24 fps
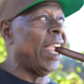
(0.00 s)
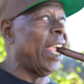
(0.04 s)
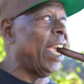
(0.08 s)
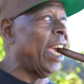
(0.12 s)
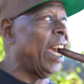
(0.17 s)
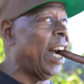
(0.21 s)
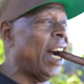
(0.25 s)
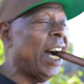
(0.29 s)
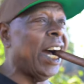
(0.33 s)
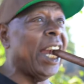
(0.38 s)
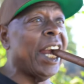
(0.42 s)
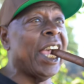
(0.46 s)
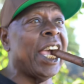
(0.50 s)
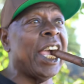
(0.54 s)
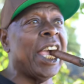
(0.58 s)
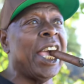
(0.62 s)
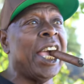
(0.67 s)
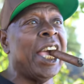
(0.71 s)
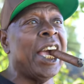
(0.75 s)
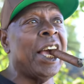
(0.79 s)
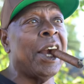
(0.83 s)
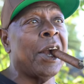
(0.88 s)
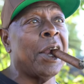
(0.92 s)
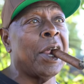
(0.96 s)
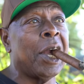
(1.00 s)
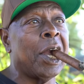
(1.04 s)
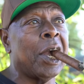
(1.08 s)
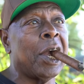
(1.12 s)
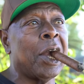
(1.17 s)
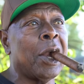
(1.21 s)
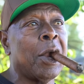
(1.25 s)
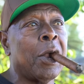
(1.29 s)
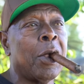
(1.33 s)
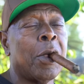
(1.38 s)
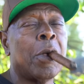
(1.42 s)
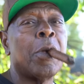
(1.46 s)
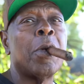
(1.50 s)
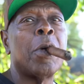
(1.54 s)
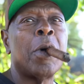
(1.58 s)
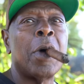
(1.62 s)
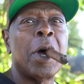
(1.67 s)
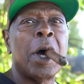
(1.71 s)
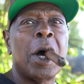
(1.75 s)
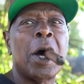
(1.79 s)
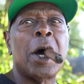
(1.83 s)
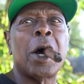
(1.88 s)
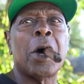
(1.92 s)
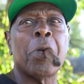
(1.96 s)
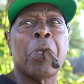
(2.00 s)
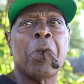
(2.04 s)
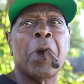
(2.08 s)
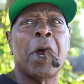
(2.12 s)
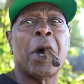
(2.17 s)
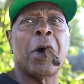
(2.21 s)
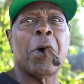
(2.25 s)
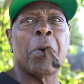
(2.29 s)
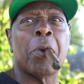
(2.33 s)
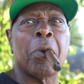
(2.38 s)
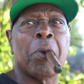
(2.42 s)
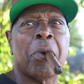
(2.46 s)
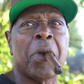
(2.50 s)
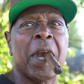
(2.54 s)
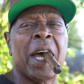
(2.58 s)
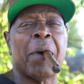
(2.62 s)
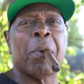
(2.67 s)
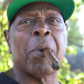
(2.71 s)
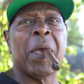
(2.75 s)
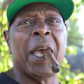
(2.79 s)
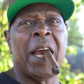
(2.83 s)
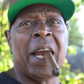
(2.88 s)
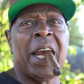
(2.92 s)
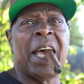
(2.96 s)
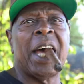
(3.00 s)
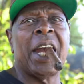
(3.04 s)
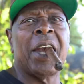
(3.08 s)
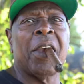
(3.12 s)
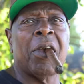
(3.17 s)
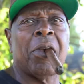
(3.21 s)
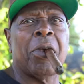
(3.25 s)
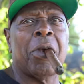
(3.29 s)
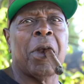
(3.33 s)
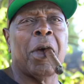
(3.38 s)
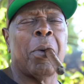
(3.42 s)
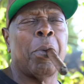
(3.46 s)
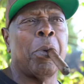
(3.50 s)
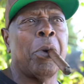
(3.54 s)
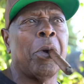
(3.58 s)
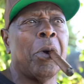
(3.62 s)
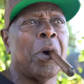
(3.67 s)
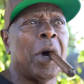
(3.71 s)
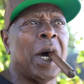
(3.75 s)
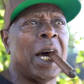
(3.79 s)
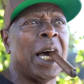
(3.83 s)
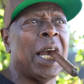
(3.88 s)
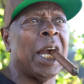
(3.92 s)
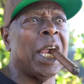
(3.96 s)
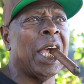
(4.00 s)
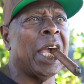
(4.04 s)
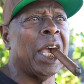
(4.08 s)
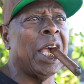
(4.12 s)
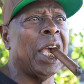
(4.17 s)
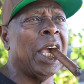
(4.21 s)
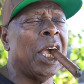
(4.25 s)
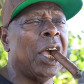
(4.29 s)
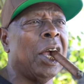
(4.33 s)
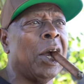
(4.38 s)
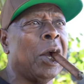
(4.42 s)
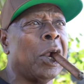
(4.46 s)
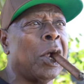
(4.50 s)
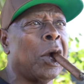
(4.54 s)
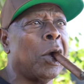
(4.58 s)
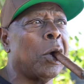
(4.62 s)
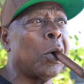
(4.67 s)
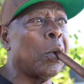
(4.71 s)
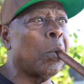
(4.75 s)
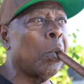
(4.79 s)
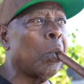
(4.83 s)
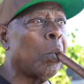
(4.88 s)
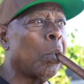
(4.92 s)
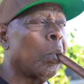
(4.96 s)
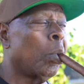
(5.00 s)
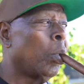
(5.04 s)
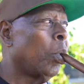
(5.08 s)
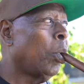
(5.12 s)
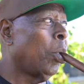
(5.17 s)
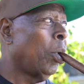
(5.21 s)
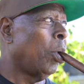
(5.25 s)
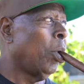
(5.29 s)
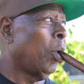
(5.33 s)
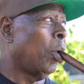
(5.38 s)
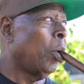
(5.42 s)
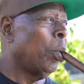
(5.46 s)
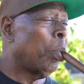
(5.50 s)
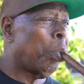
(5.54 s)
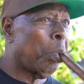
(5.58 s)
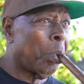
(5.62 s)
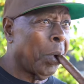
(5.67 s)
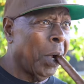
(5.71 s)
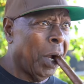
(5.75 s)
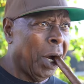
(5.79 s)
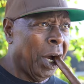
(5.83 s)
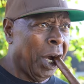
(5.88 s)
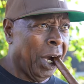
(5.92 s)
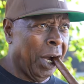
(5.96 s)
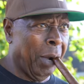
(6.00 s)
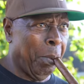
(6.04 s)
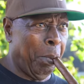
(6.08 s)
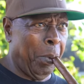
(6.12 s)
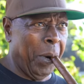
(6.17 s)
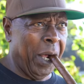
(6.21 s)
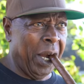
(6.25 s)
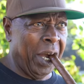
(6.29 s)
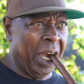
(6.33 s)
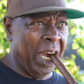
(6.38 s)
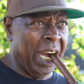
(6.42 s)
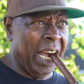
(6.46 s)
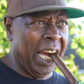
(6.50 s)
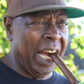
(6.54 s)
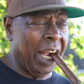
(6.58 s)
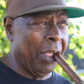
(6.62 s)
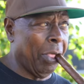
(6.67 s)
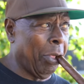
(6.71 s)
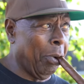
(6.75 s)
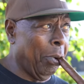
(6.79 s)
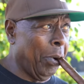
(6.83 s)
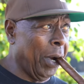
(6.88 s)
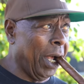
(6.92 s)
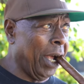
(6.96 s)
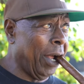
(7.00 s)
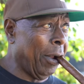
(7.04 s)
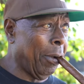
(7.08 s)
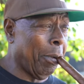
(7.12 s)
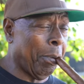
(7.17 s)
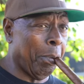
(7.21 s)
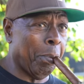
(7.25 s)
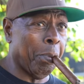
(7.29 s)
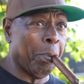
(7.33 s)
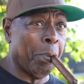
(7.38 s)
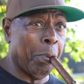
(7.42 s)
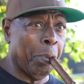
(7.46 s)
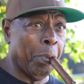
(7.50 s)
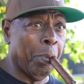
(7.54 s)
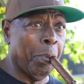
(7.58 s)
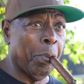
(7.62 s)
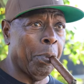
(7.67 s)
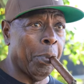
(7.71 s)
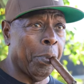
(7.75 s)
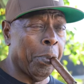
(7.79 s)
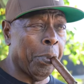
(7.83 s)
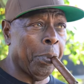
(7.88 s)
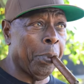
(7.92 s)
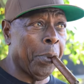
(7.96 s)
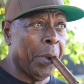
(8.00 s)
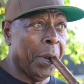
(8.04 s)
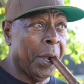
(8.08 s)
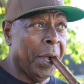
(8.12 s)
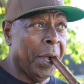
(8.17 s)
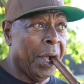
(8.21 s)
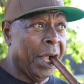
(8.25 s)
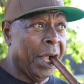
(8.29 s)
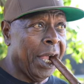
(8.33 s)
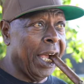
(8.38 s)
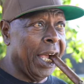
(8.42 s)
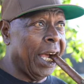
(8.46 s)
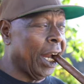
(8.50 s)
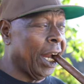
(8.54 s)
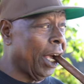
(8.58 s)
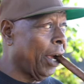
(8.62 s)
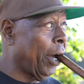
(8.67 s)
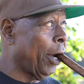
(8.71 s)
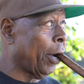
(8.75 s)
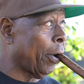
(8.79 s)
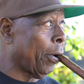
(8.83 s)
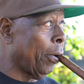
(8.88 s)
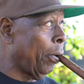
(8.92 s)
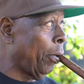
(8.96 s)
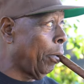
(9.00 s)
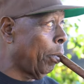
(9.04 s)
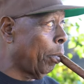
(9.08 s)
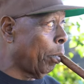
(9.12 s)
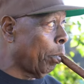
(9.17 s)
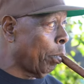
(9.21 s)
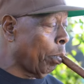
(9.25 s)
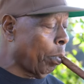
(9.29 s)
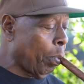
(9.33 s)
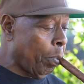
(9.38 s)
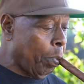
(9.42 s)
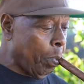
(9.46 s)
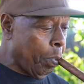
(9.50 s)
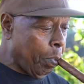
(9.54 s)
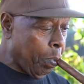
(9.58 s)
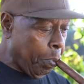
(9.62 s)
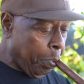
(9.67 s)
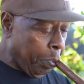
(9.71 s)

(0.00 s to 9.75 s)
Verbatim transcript: Yeah, Holly Hill and all the, all the South Carolina stuff, you know, Holly Hill and the place down through there. Mm -hmm. You had a good groom. Mm -hmm.